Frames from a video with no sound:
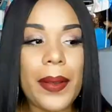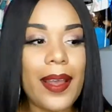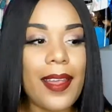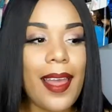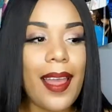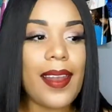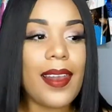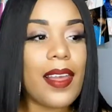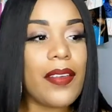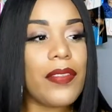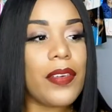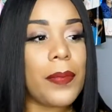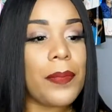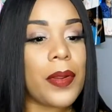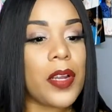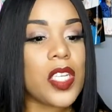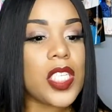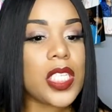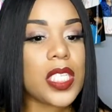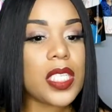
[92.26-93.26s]
But I never
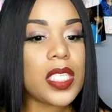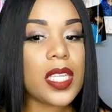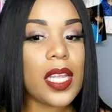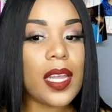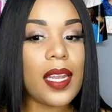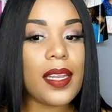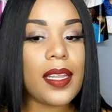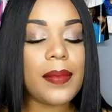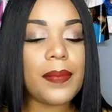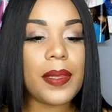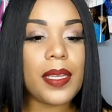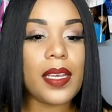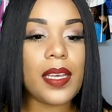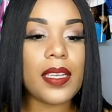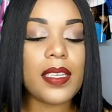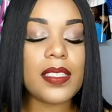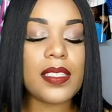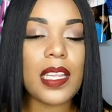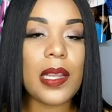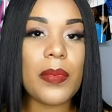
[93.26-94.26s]
purchased any
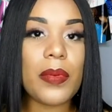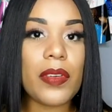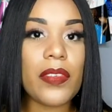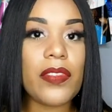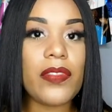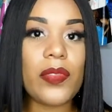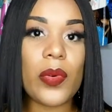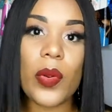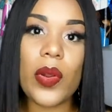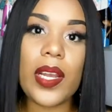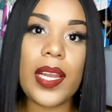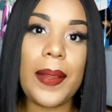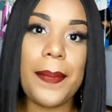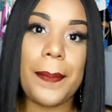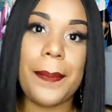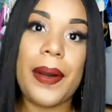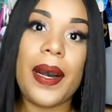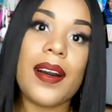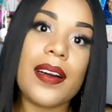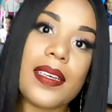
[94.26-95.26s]
because they were 40
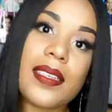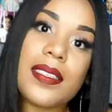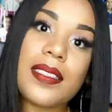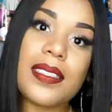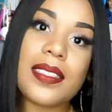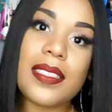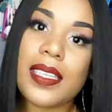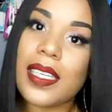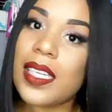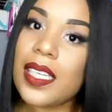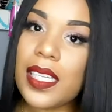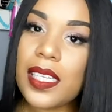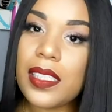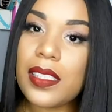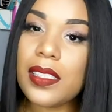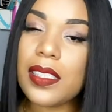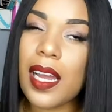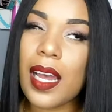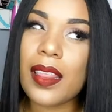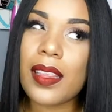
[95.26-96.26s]
bucks each.